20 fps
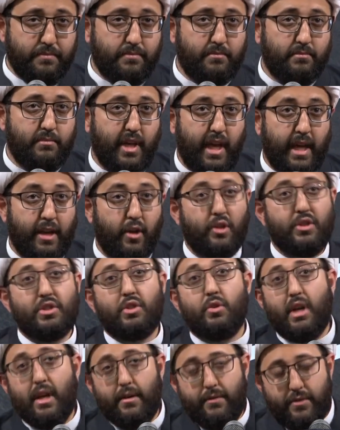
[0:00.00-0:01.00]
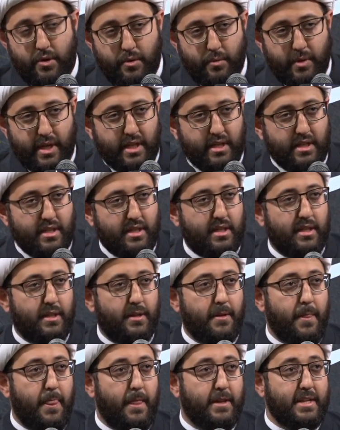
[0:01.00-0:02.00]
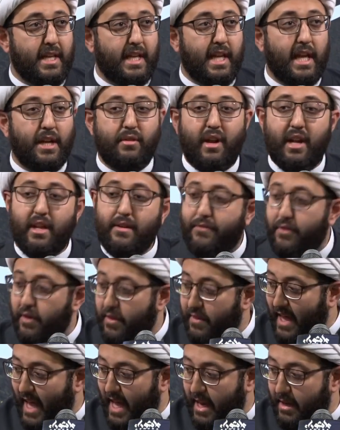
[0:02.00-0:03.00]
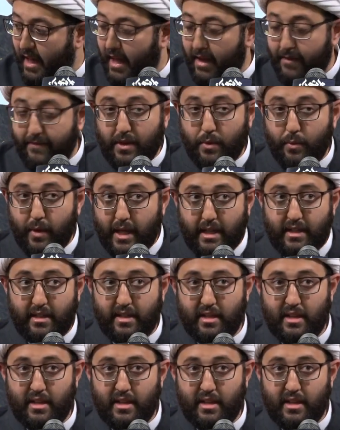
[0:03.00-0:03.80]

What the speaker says: and also heavier weights to get ready for that heavy weight